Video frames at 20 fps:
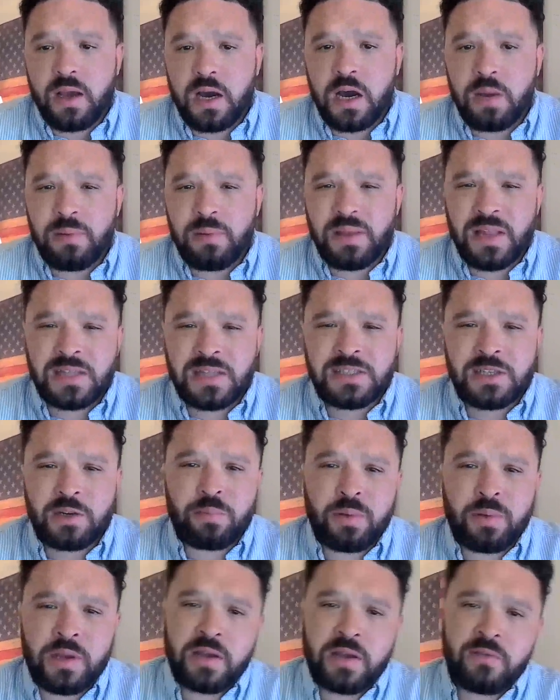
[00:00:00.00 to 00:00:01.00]
And that's
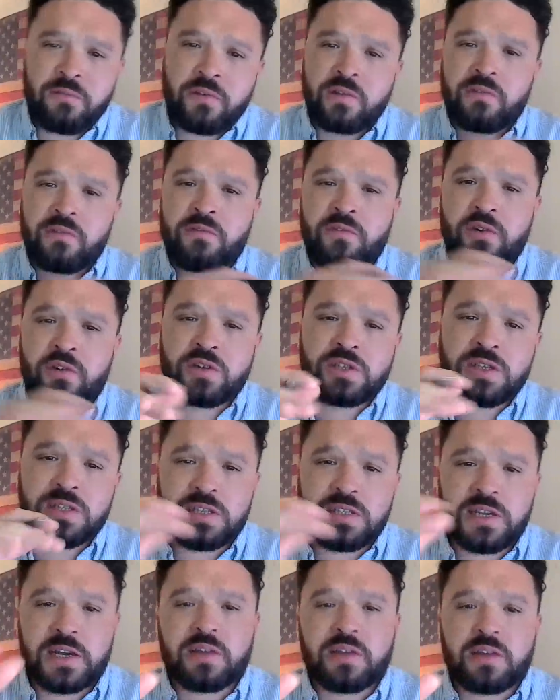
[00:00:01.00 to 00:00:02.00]
our plan for the first
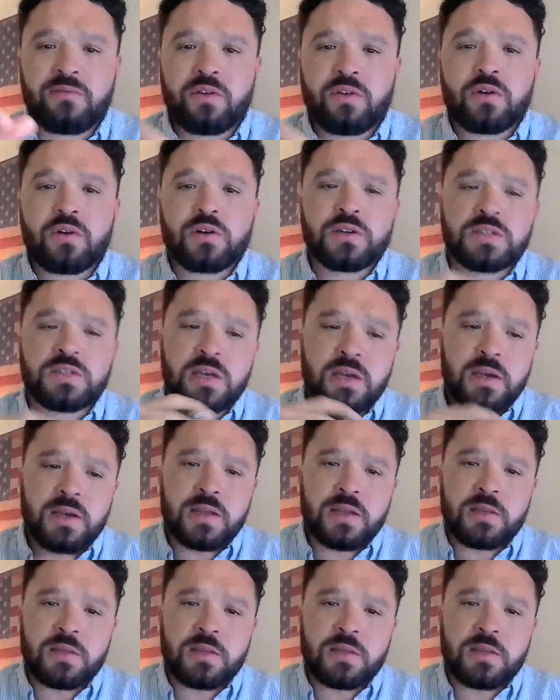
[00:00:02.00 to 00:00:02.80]
and second floors.